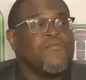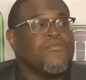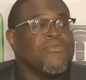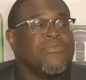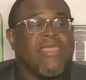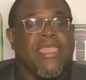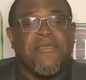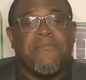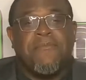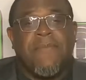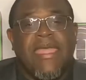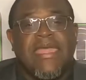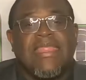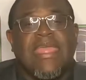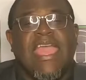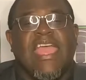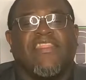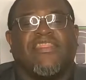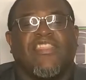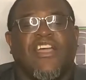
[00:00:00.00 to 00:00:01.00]
they met
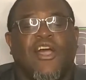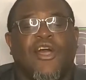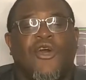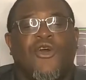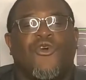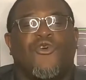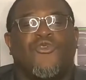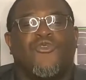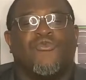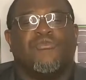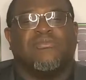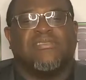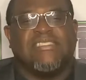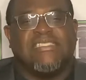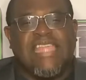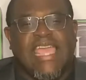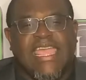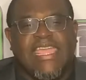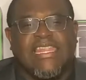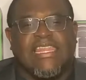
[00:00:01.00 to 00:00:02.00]
at the homes
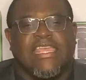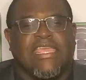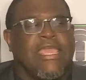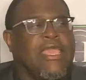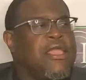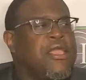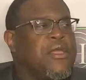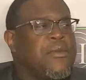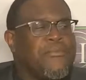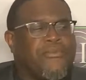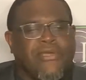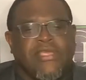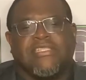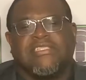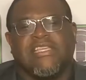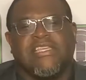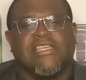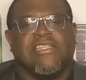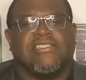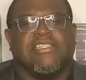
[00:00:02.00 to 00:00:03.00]
daily
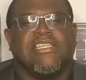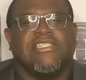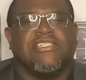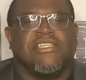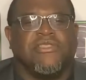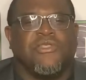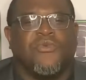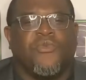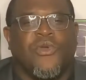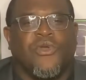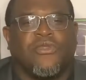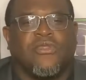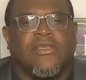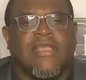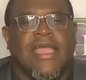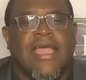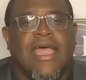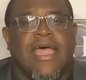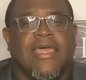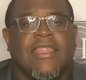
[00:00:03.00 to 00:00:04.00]
preaching and teaching the Word of
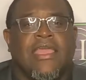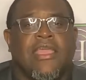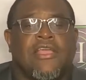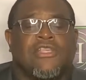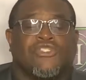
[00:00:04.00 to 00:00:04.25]
God.